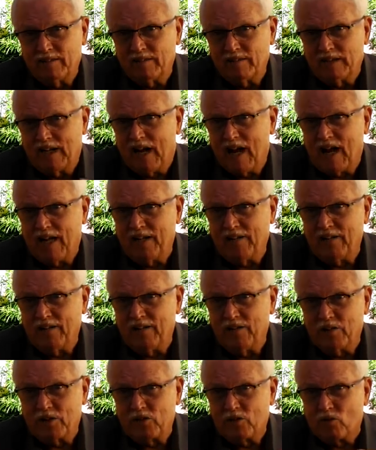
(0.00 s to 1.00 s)
God
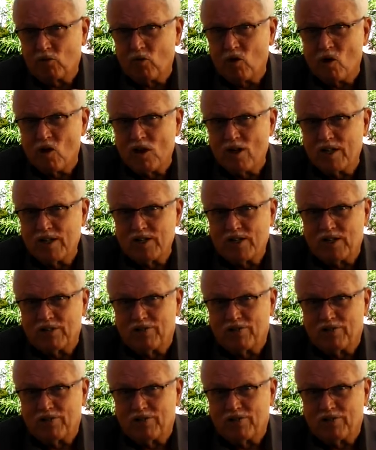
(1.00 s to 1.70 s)
destroys the